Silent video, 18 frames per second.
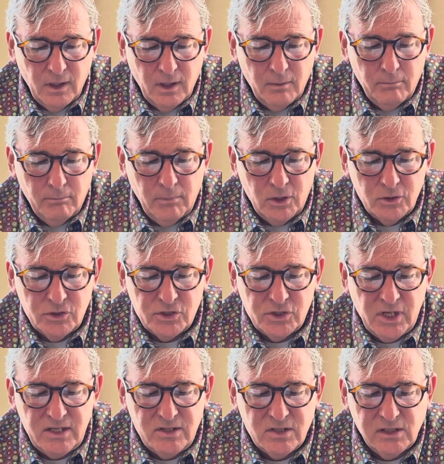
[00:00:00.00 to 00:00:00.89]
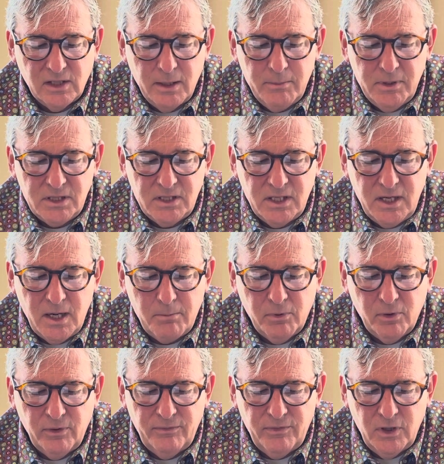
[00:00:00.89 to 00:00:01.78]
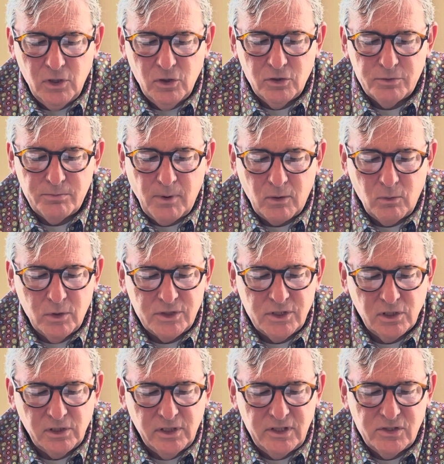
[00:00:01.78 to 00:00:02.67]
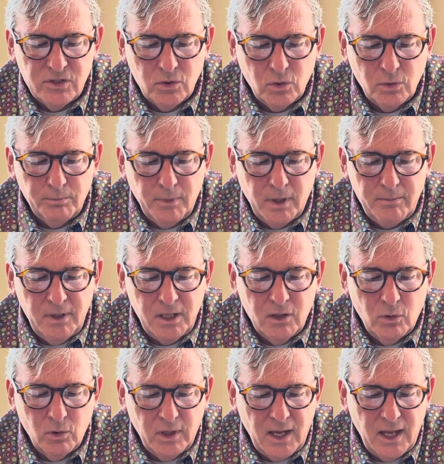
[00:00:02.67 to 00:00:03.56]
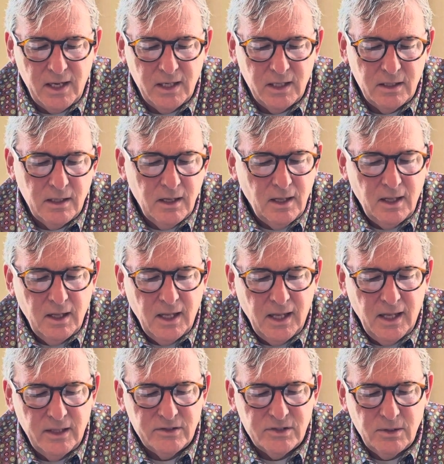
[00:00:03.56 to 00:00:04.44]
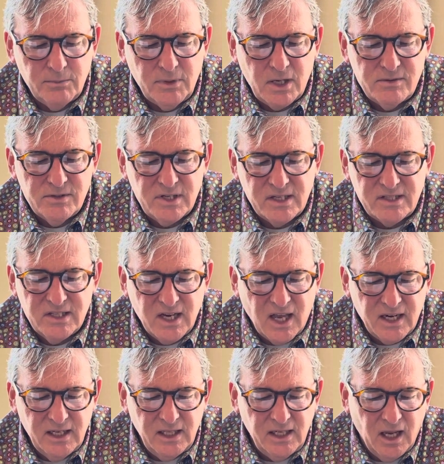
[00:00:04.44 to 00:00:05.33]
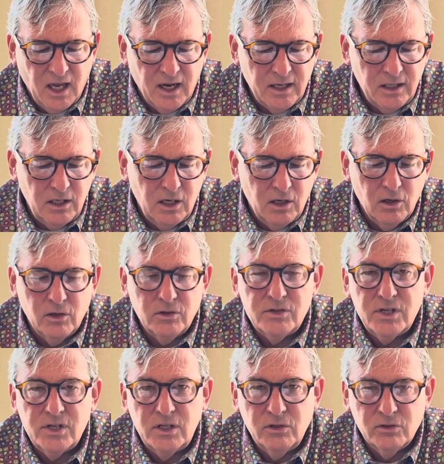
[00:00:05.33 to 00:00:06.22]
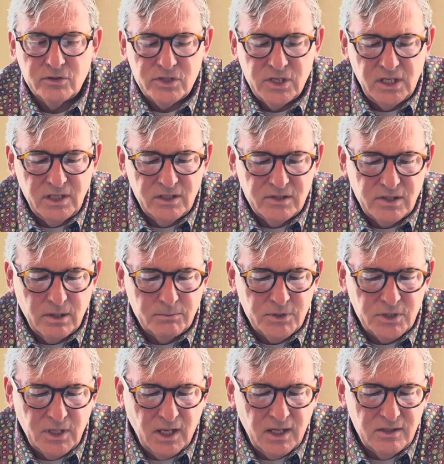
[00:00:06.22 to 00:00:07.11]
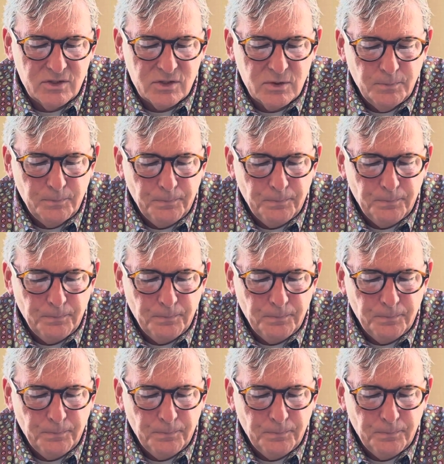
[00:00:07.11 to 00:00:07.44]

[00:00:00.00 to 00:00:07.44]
Most states limit the number of years by which a leasehold may be created. And sometimes that's 99 years that you'll see in some states.